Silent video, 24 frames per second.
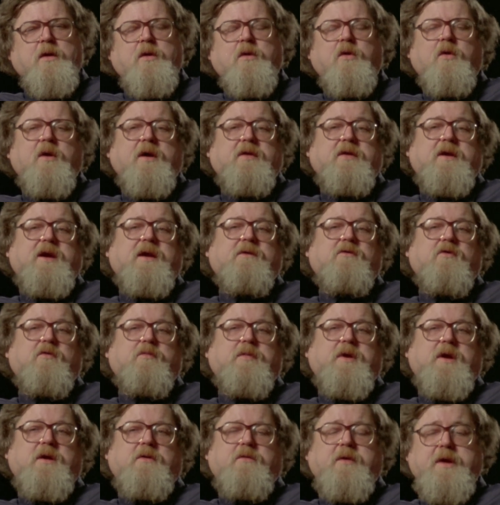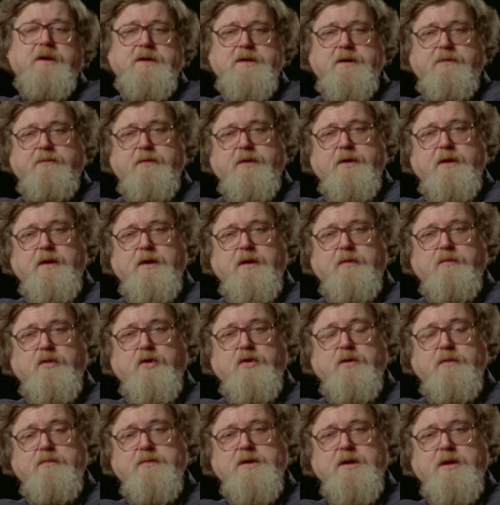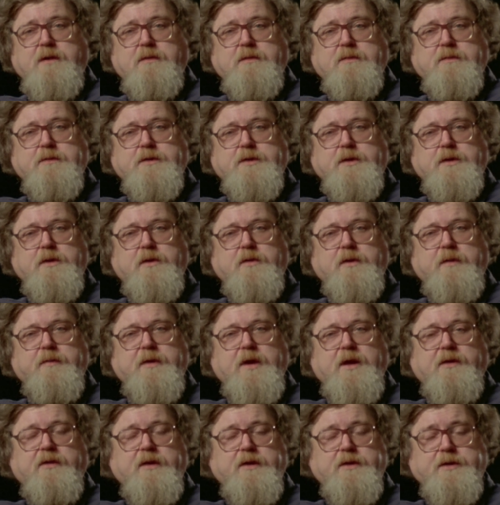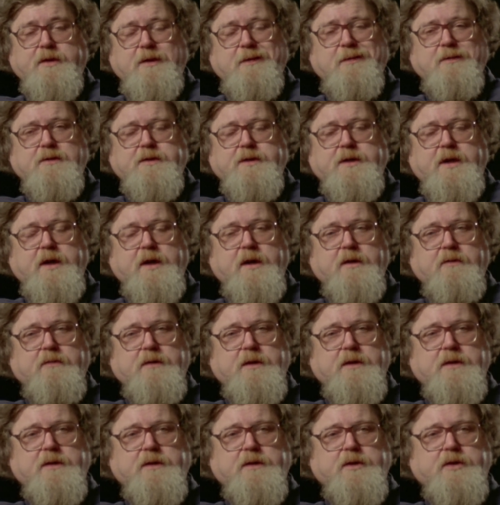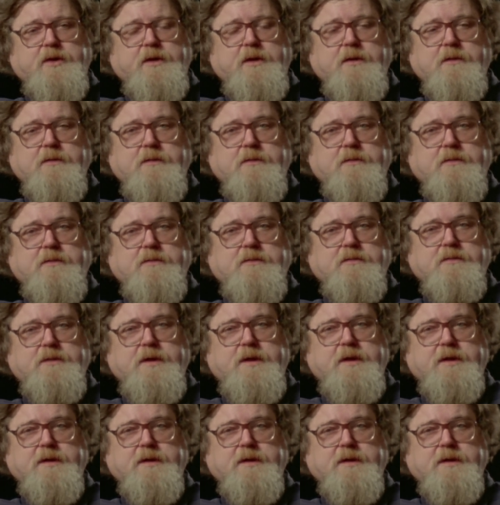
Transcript: Oh, I think everybody writes everything about themselves, you know. I mean, I think Charles Darwin's, you know,